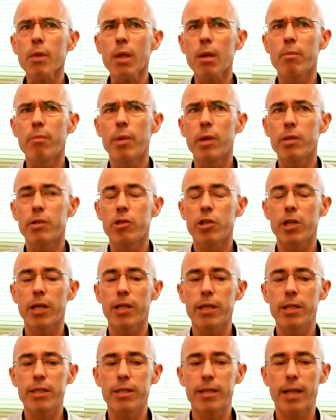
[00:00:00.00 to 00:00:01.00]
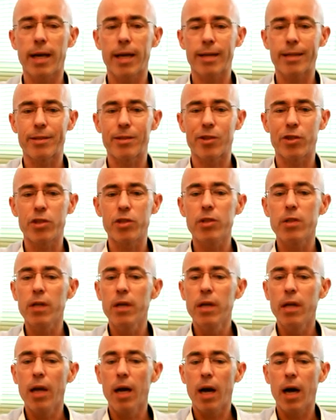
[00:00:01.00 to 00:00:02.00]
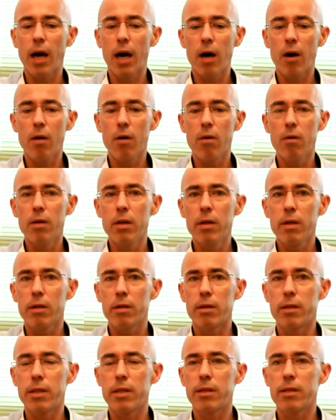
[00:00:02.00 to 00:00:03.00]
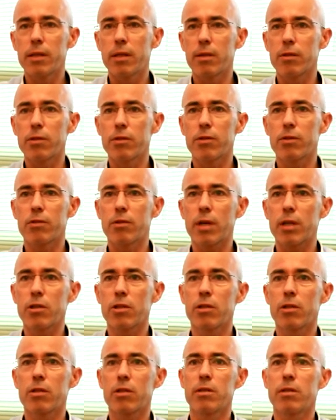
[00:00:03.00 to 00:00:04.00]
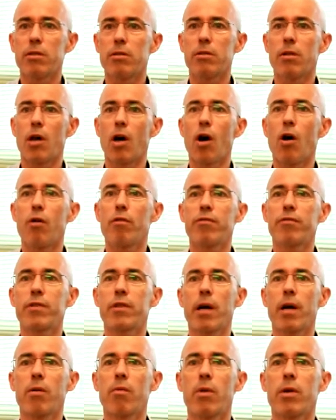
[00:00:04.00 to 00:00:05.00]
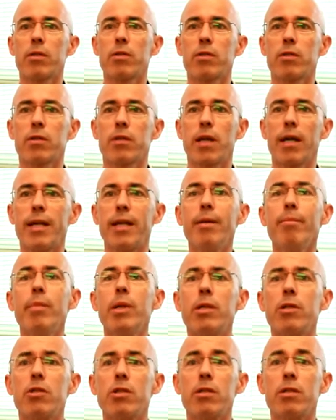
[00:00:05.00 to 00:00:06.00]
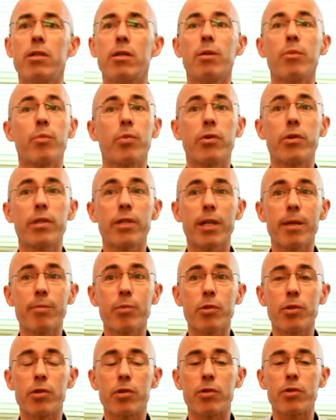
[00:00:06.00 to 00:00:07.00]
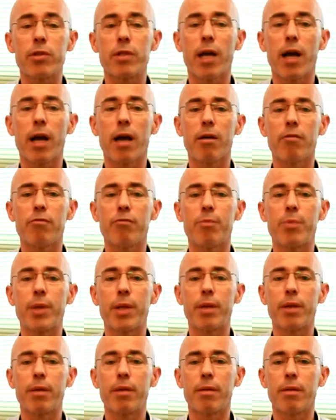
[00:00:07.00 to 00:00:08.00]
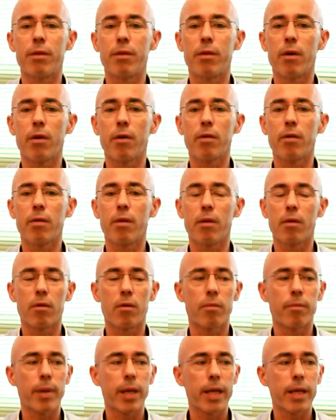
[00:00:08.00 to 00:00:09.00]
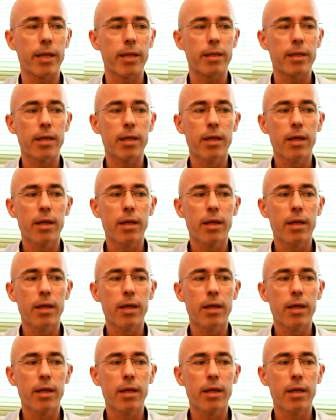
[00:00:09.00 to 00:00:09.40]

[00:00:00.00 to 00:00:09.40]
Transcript: but Chinese actors, how this construction of Taiwan's images and perceptions have been done or made